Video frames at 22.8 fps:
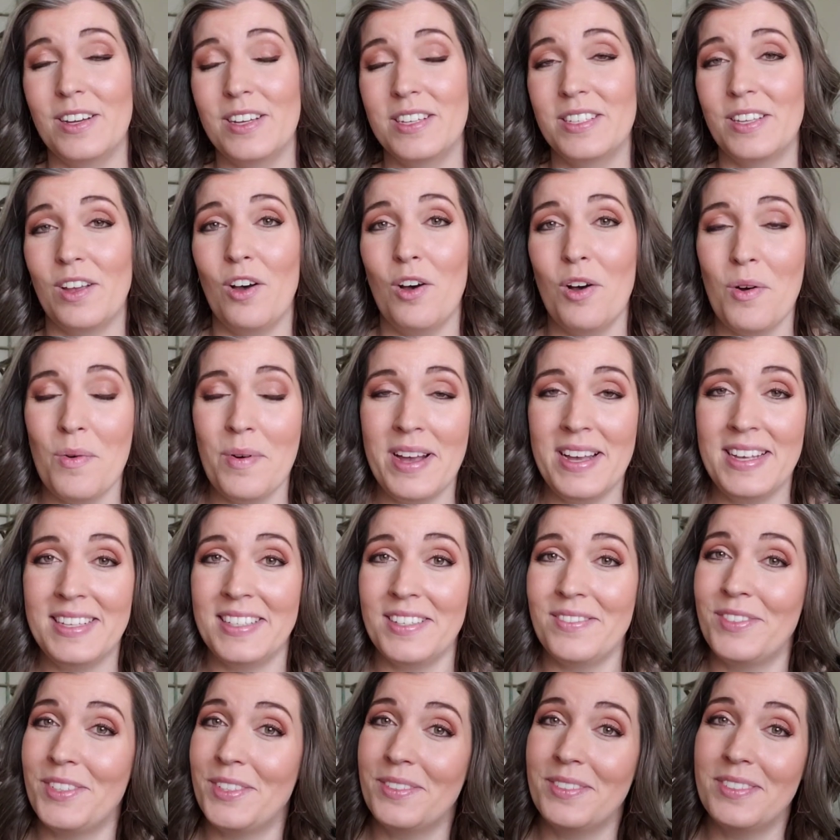As always,
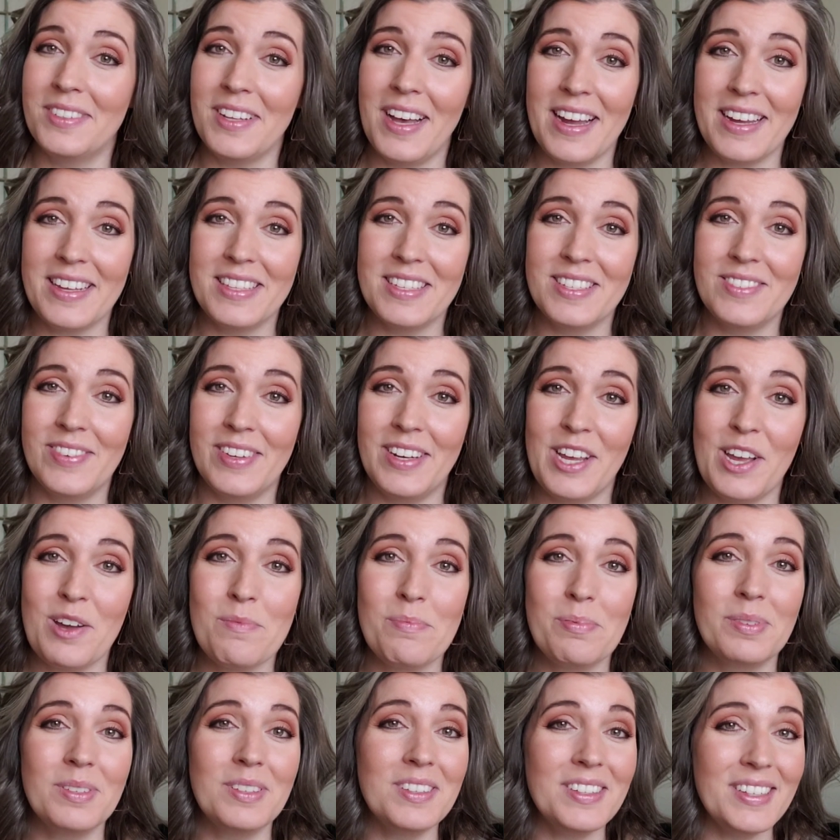if you like this video,
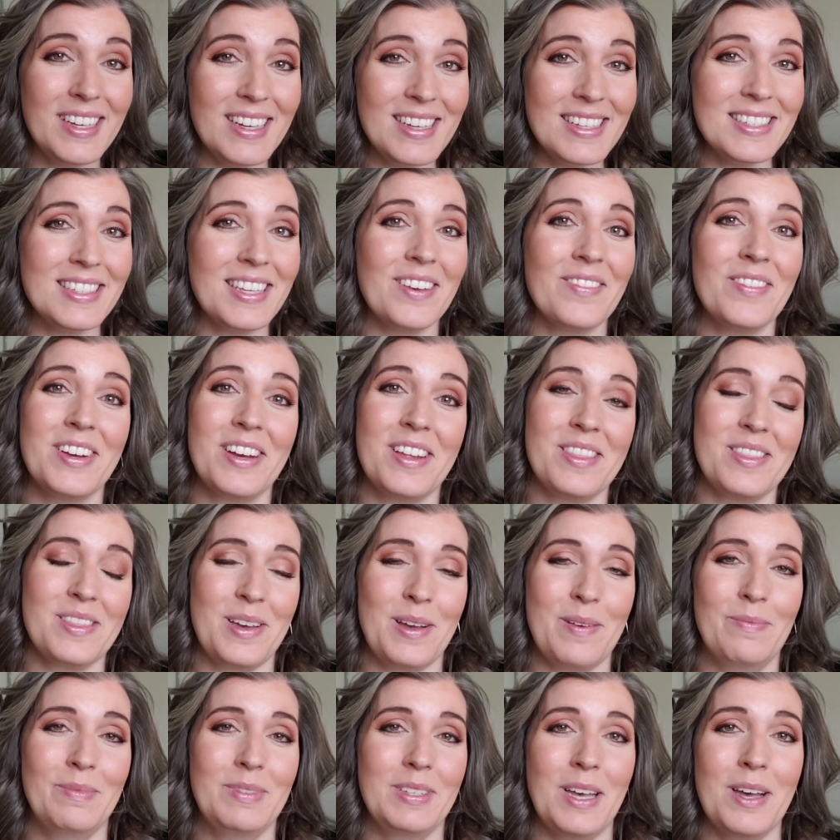please give it a
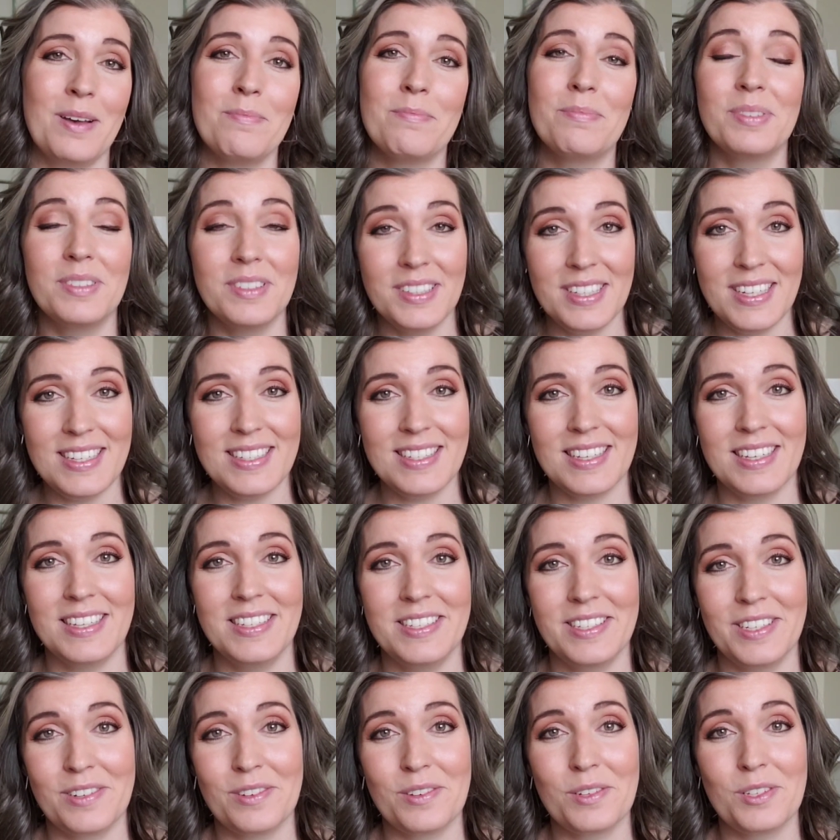thumbs up. Please
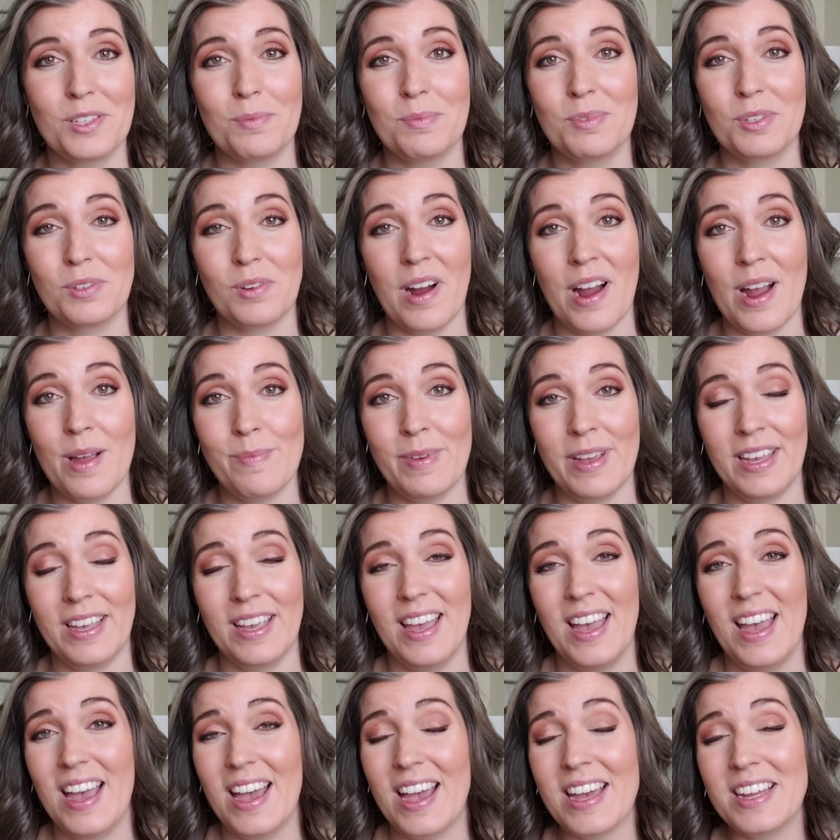consider subscribing
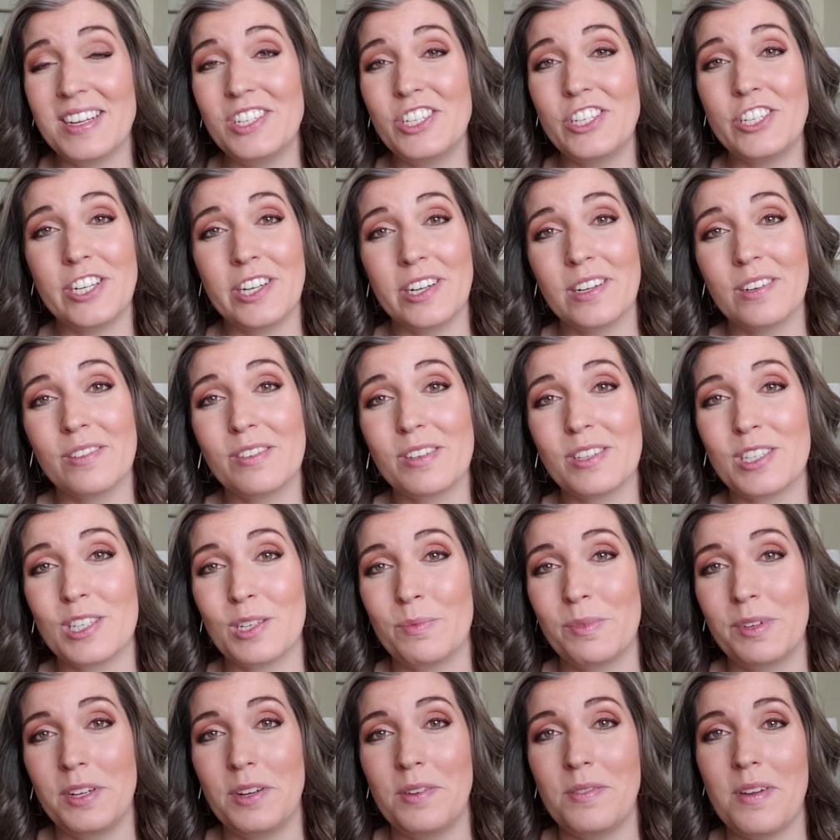and share it with
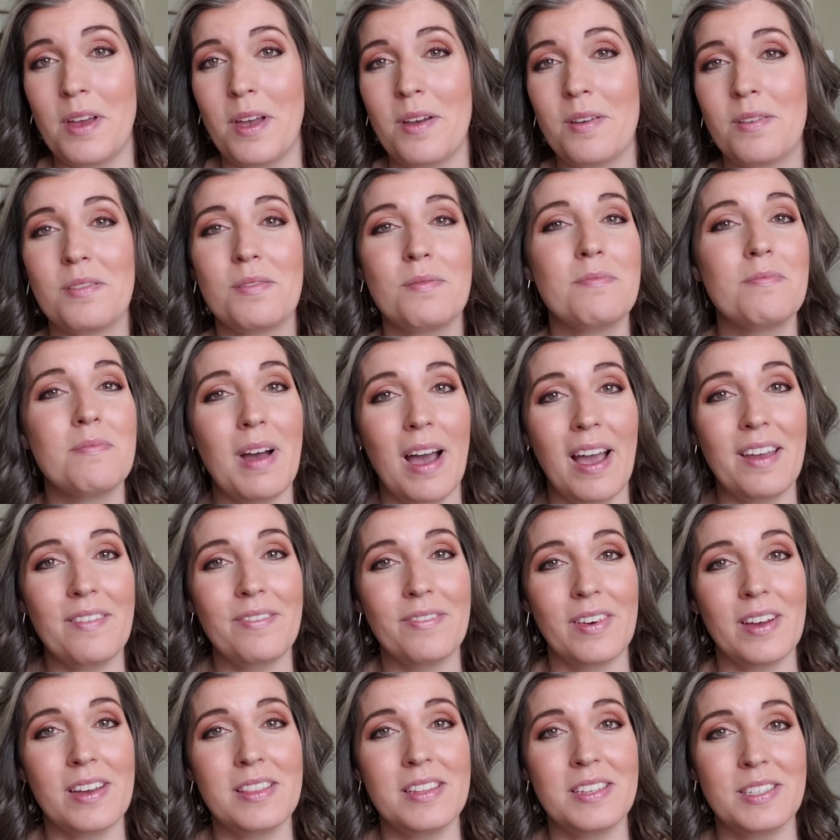someone you know who might
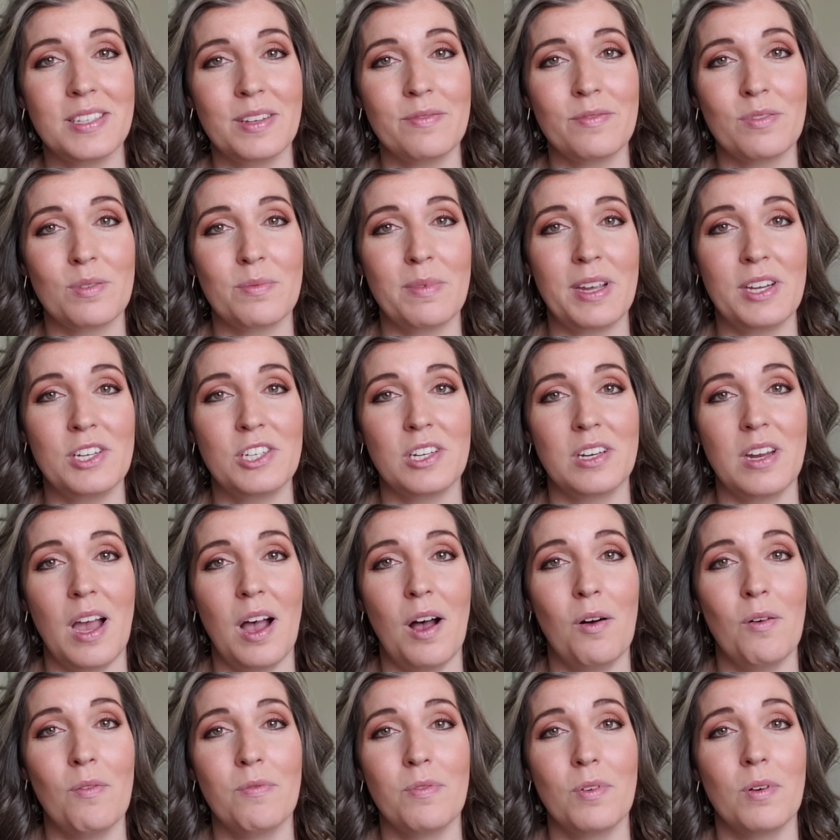find this information
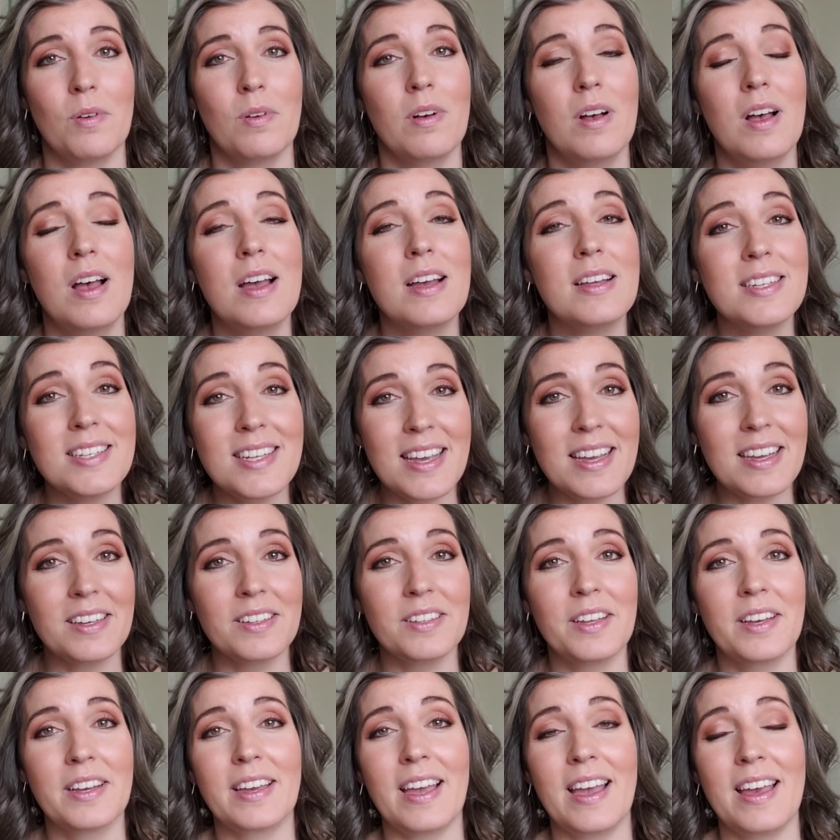helpful. Take a
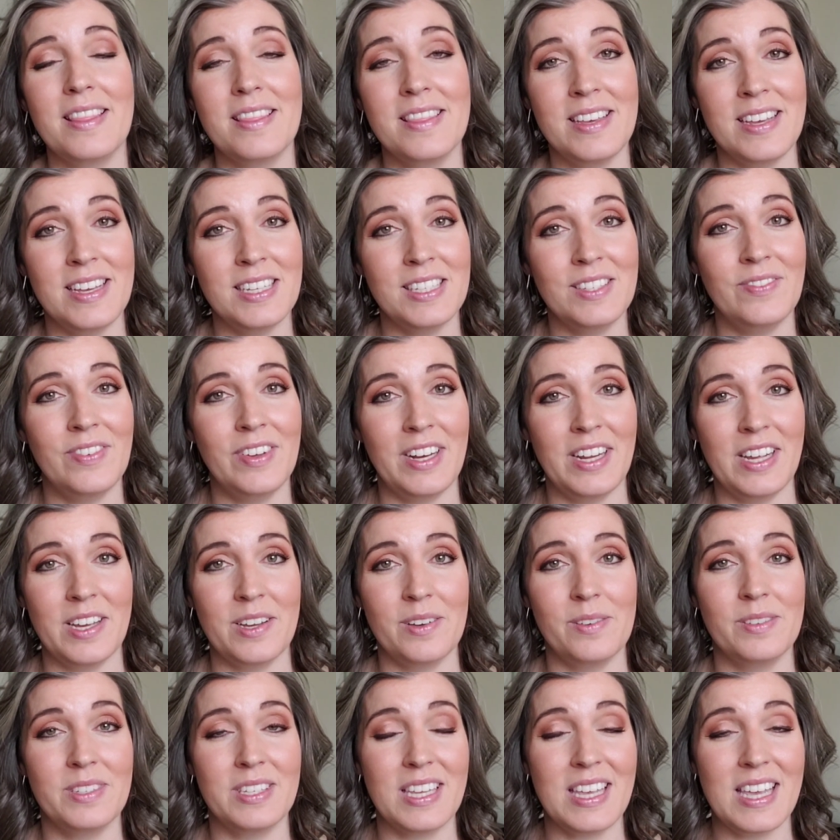look at these
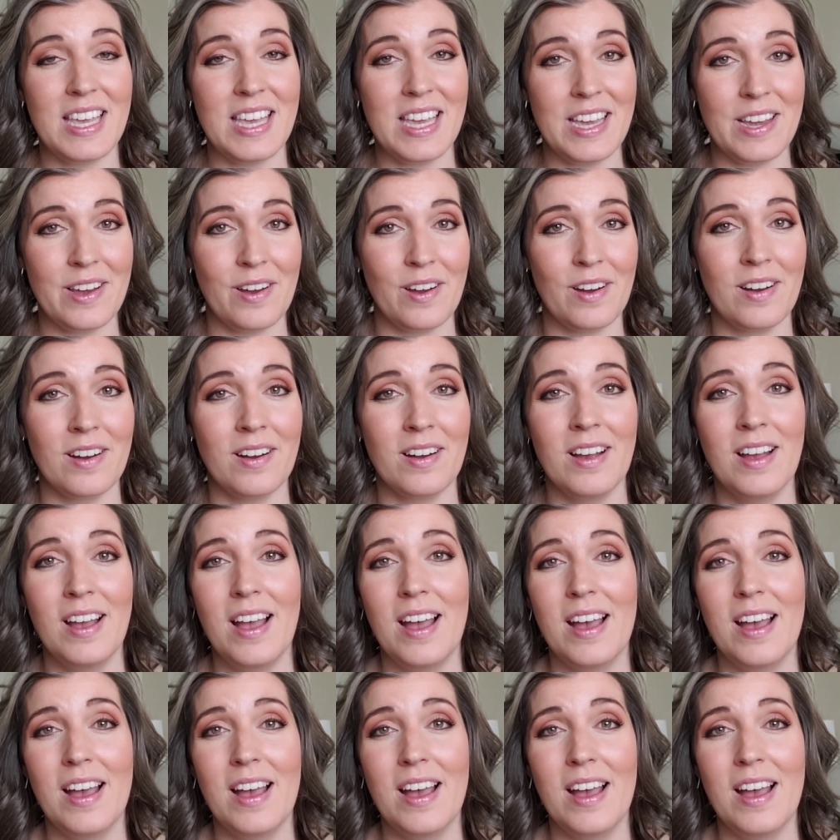videos here